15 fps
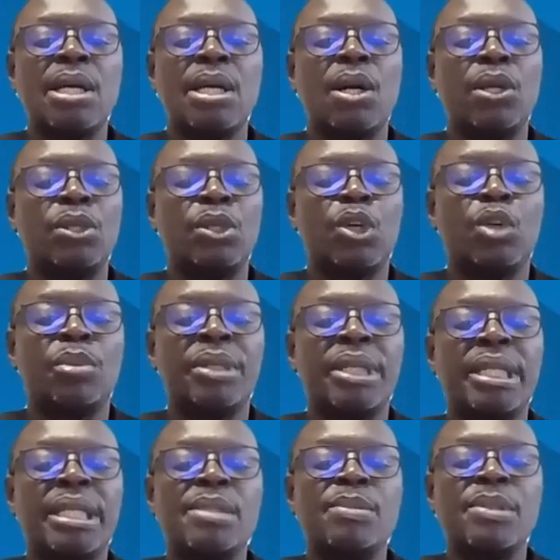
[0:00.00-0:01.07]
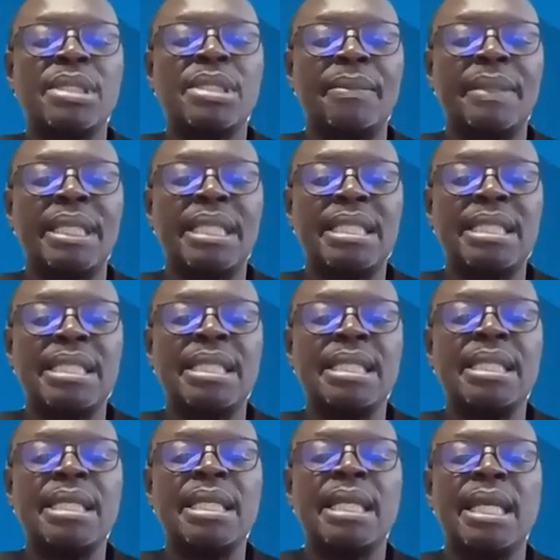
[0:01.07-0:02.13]
on corporate responsibility
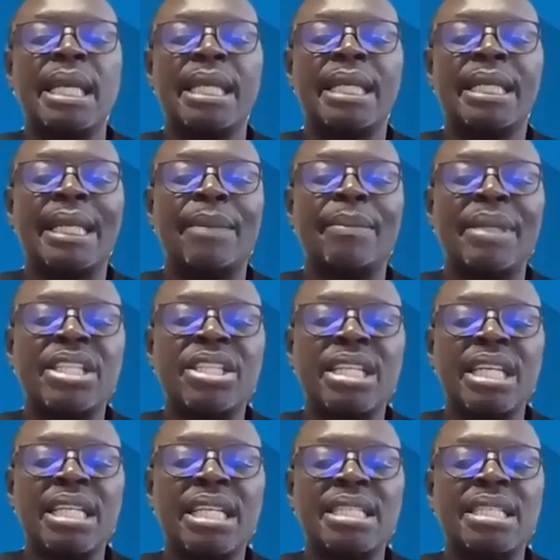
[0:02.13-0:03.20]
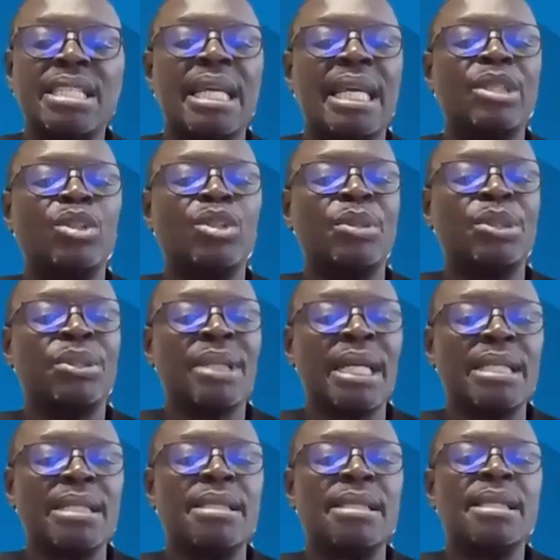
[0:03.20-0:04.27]
and climate change and human
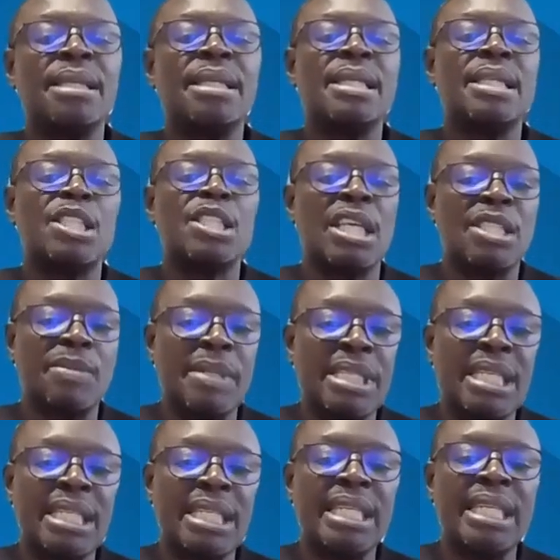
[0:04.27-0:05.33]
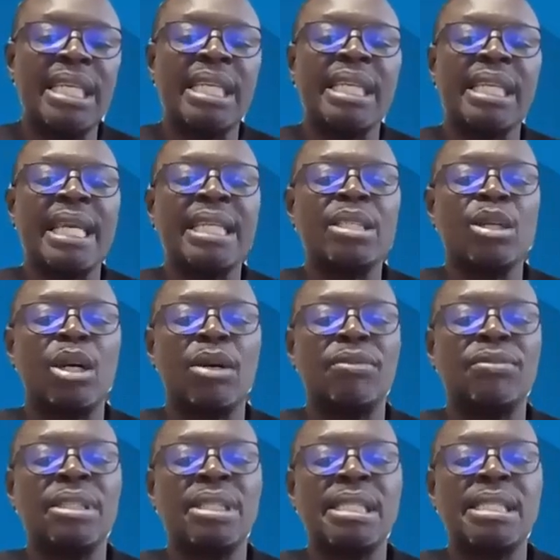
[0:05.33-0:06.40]
rights especially in light
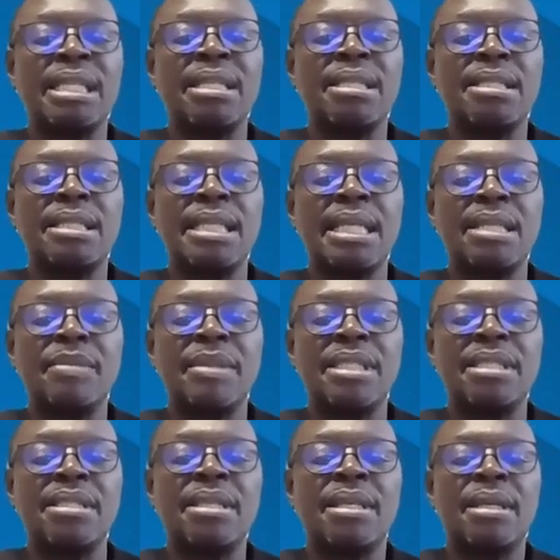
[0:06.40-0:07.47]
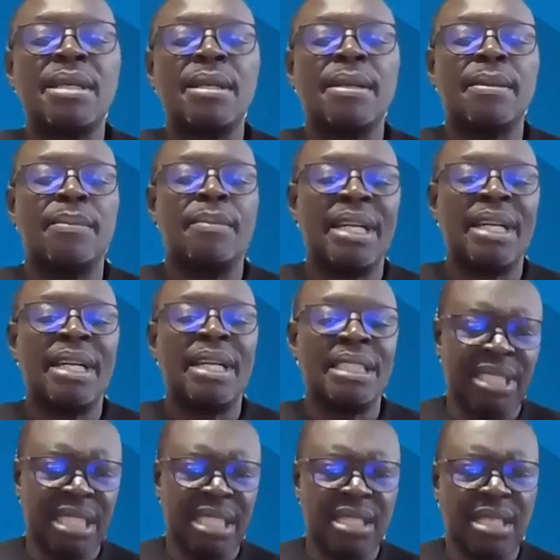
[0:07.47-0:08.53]
of the recent statement by the
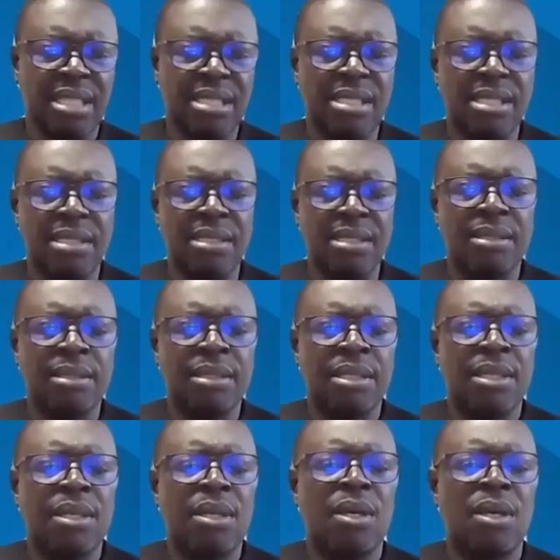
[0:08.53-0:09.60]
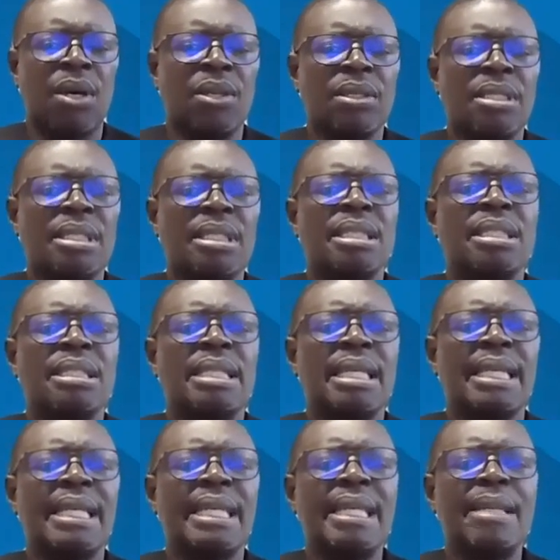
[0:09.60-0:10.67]
Federal Council on the
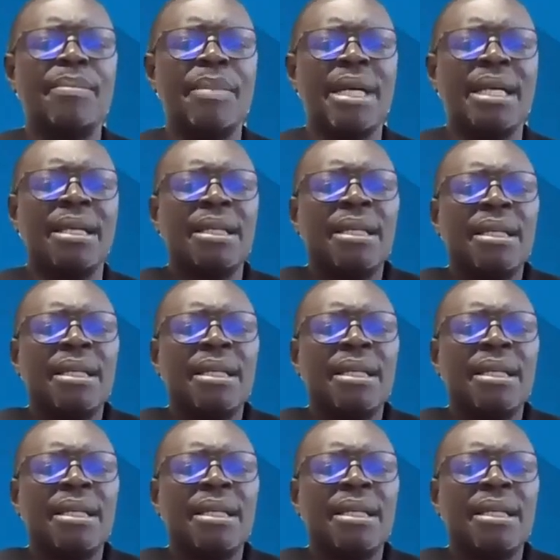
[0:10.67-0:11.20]
Kilma